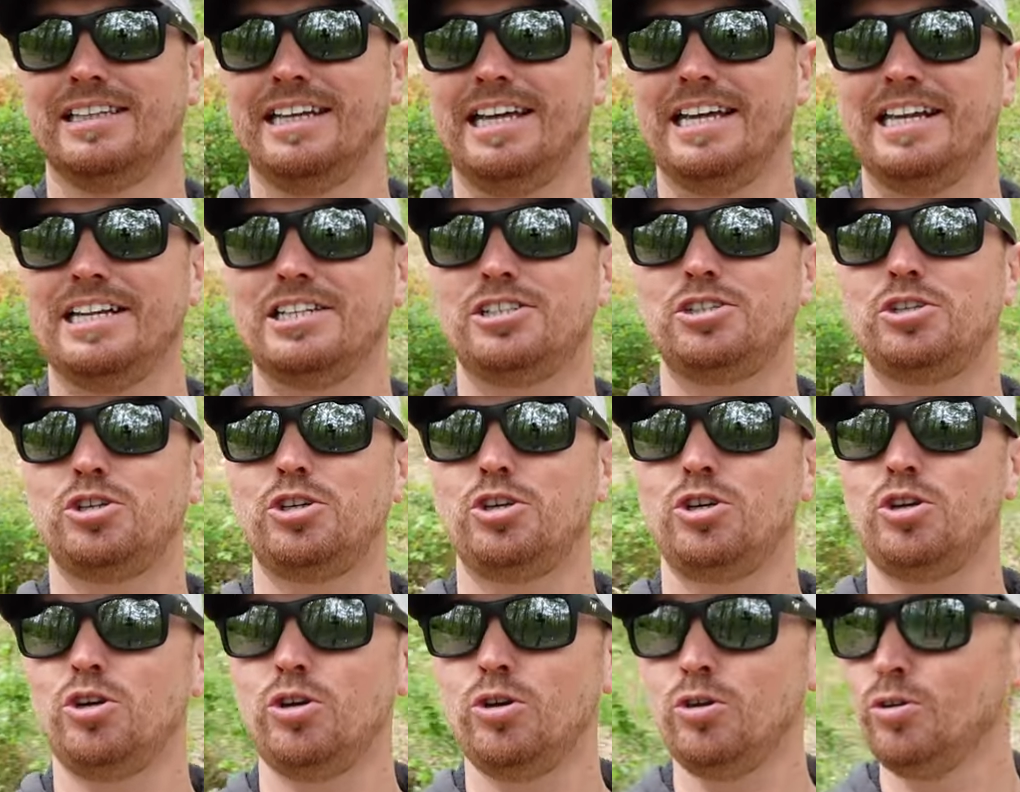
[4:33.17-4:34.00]
me. It is
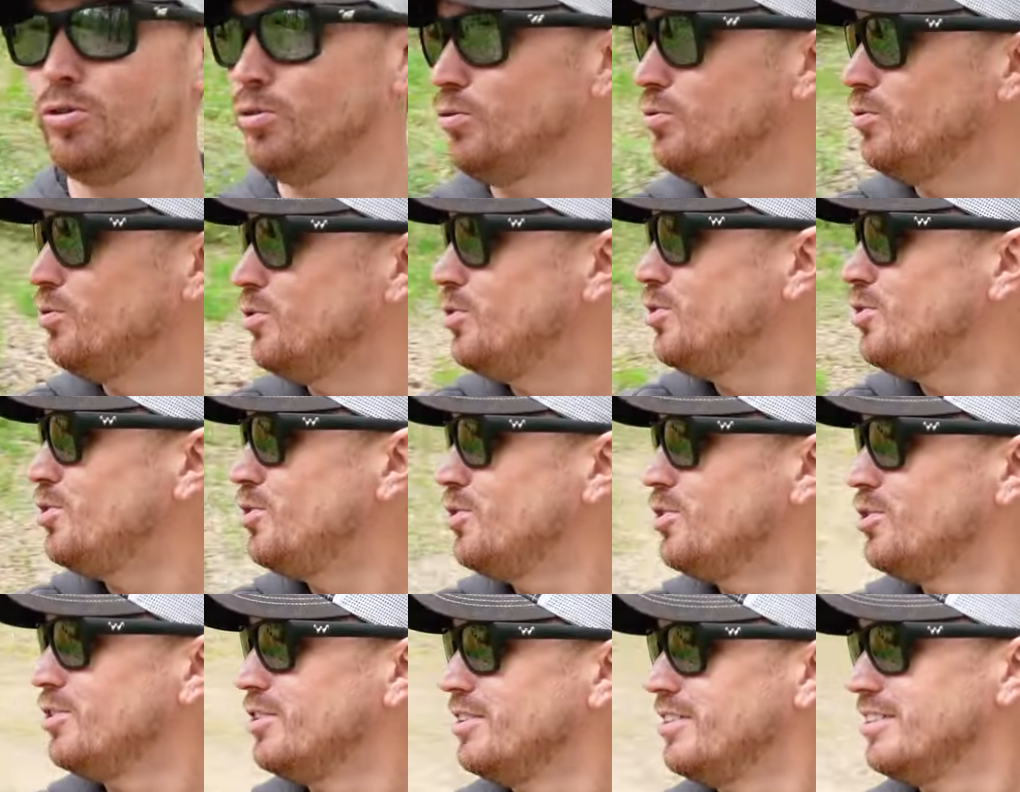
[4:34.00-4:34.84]

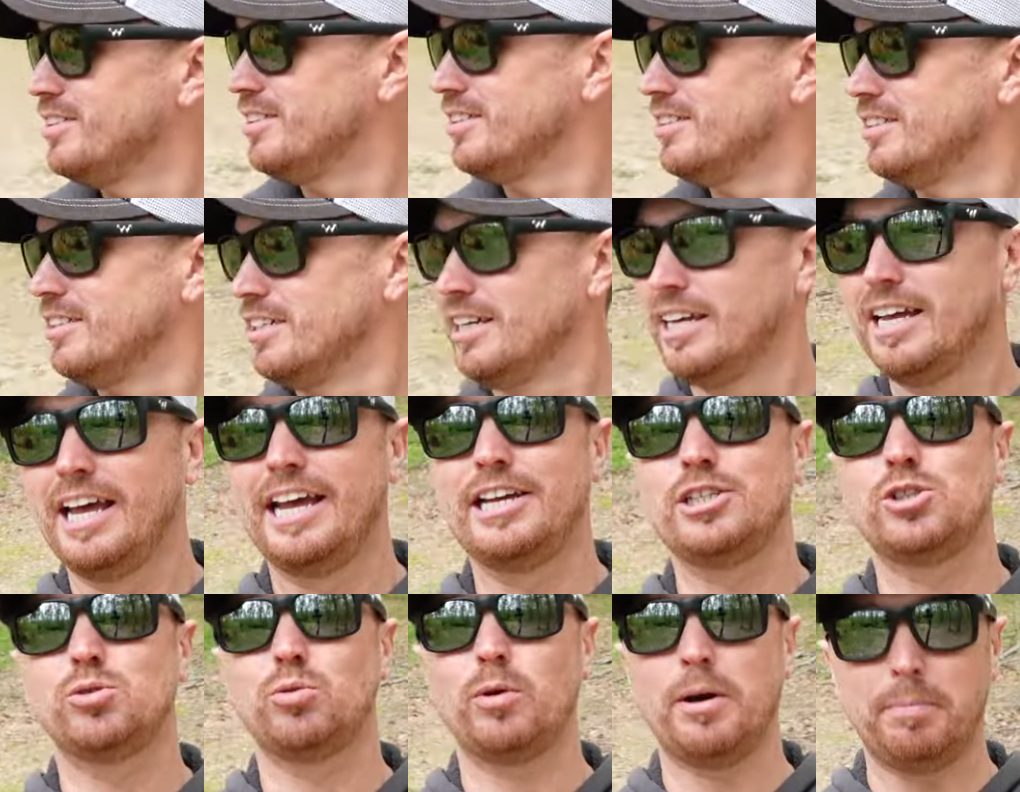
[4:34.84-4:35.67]
huge.
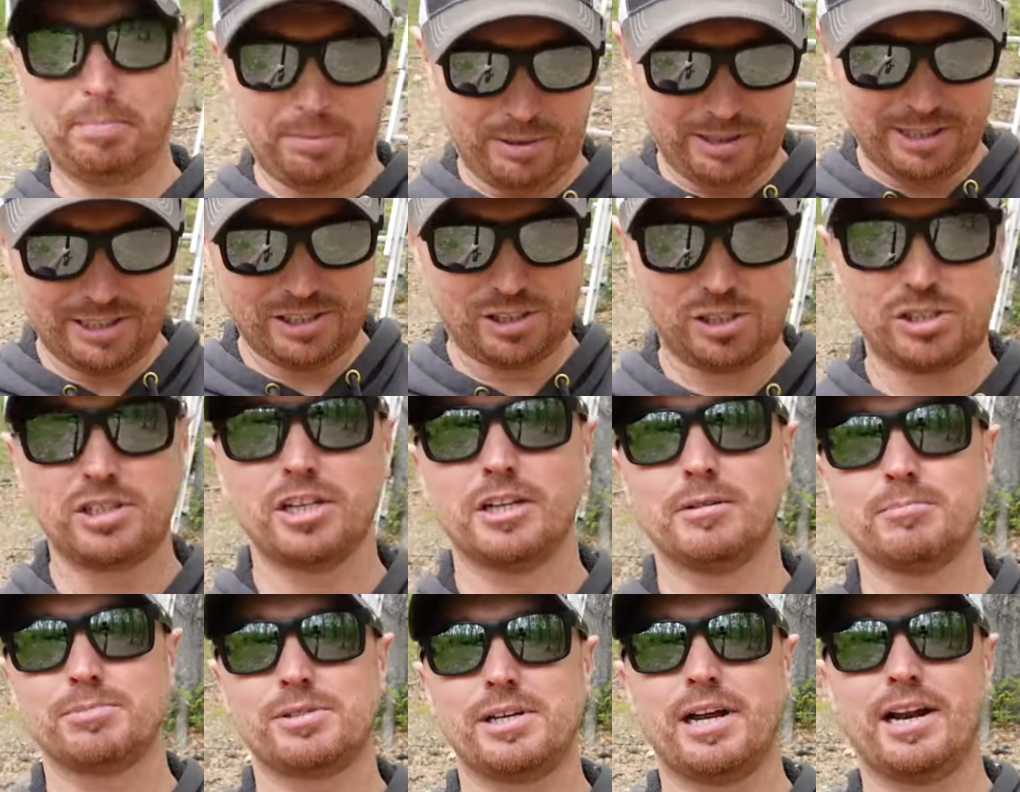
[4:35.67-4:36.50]
He's ripping these
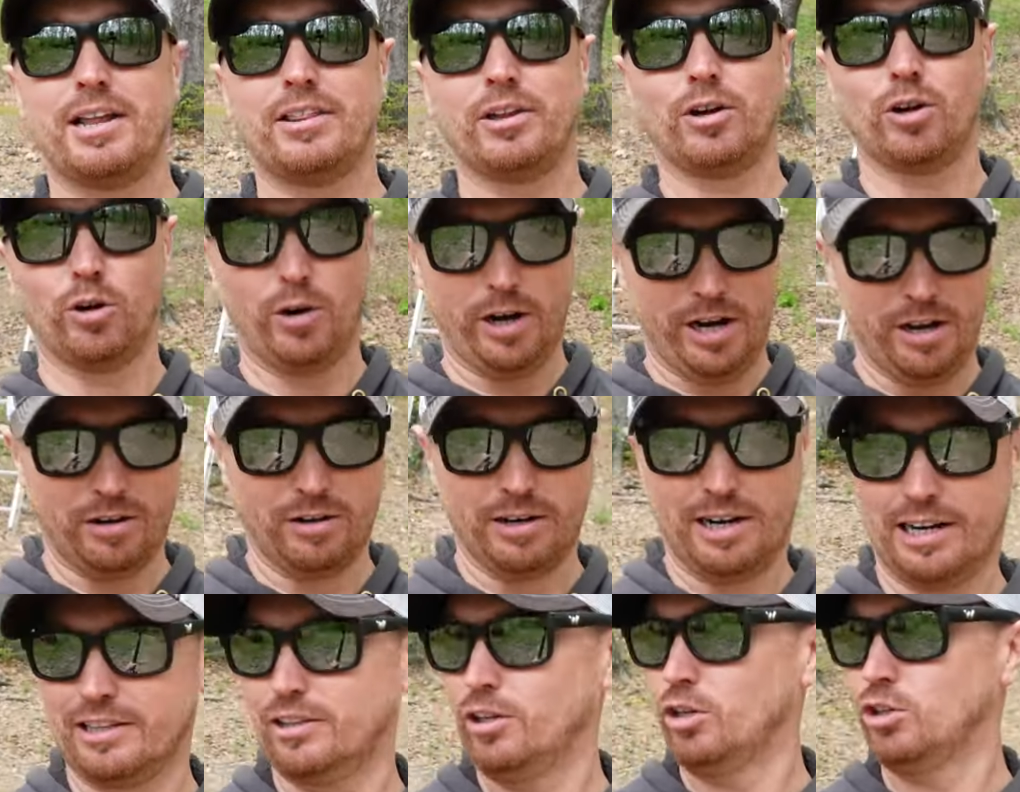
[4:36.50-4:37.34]
stumps out of the
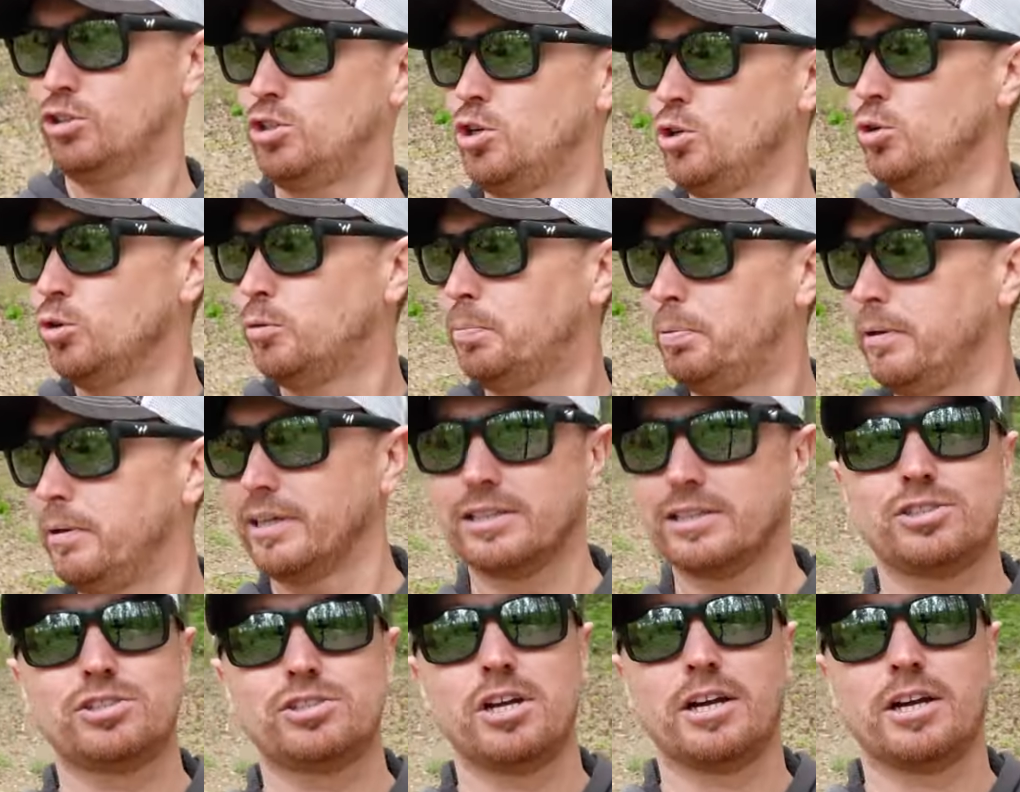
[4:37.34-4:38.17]
ground like they're
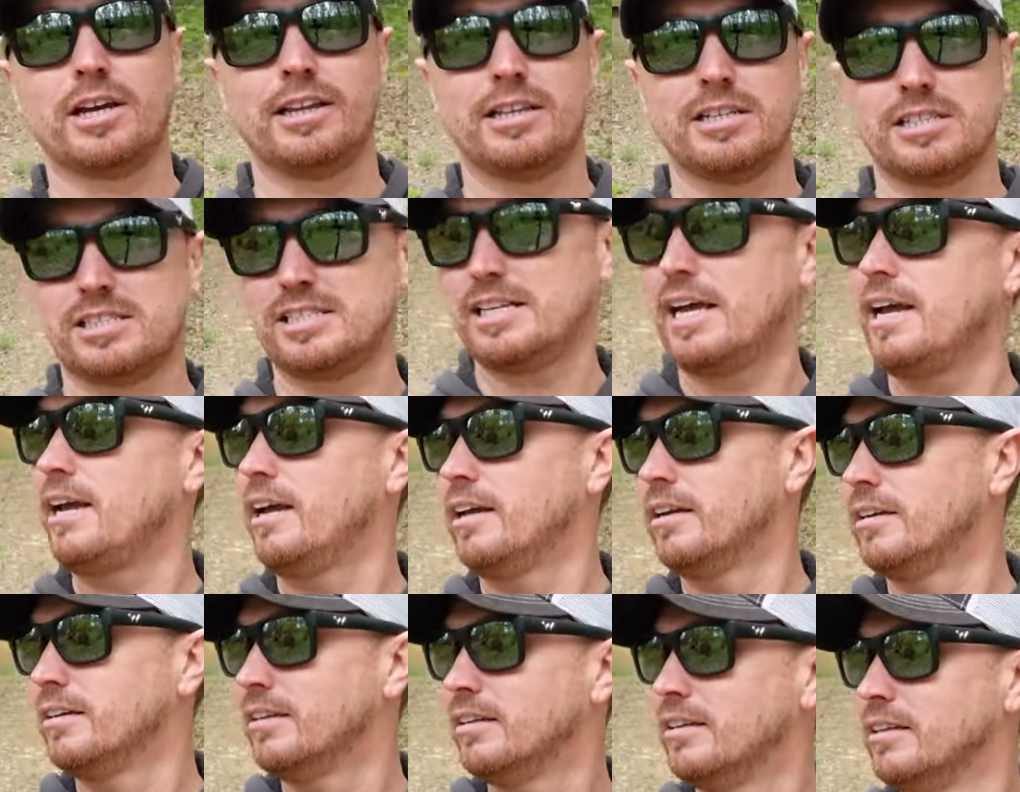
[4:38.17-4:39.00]
toothpicks stuck in the
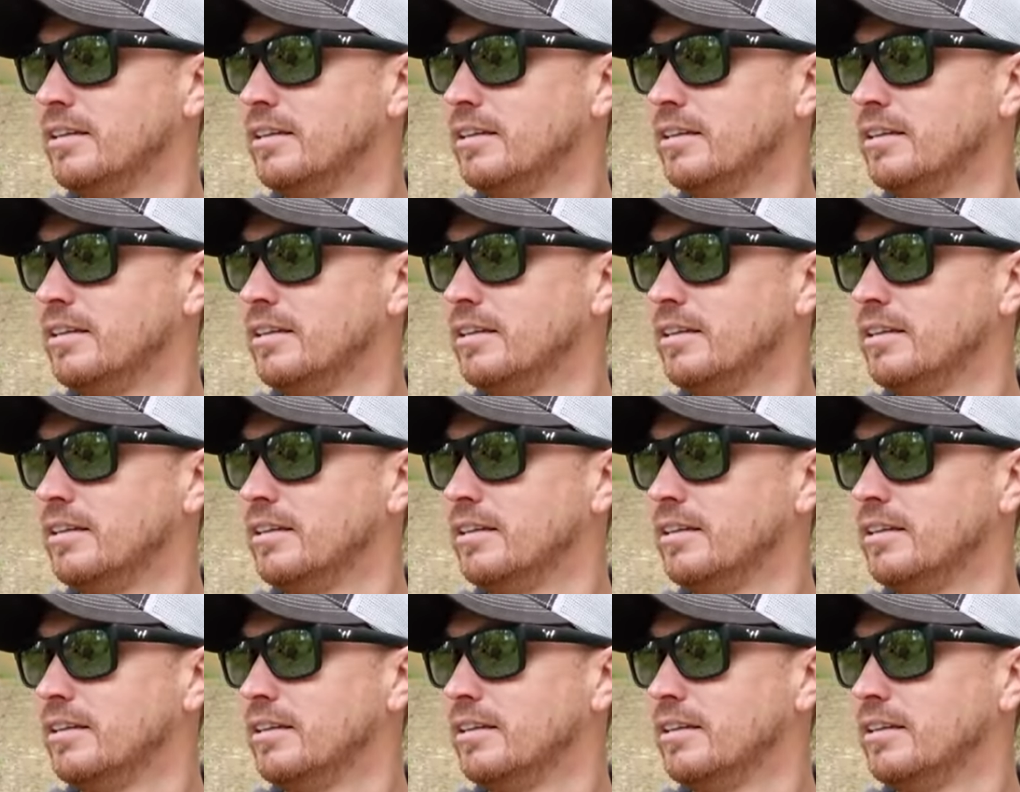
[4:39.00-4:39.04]
sand.